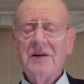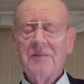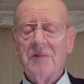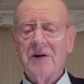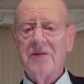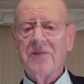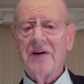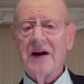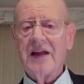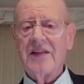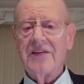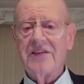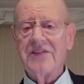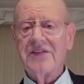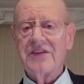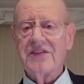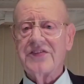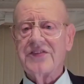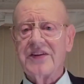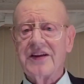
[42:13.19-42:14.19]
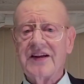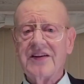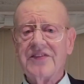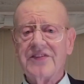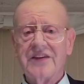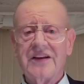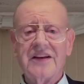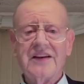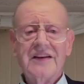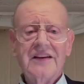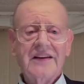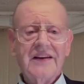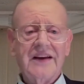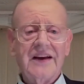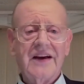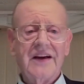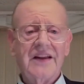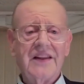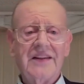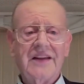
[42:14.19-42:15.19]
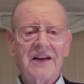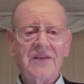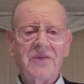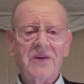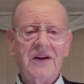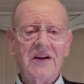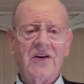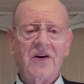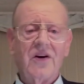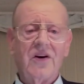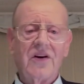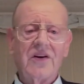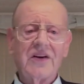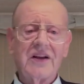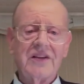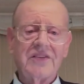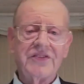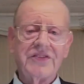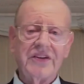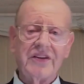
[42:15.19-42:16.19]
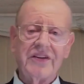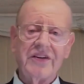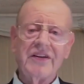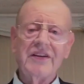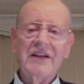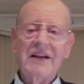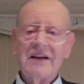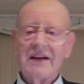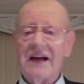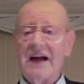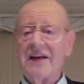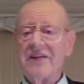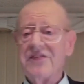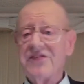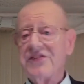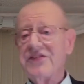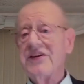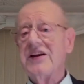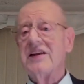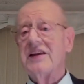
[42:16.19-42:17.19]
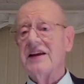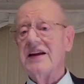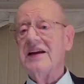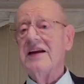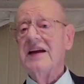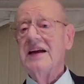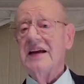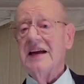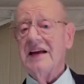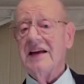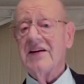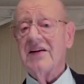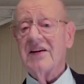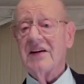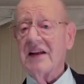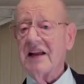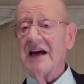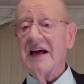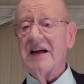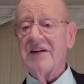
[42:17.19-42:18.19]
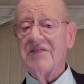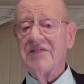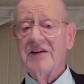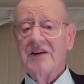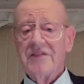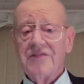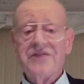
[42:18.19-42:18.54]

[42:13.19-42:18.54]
but rather just things that, uh, that we all consider kind of silly in our life,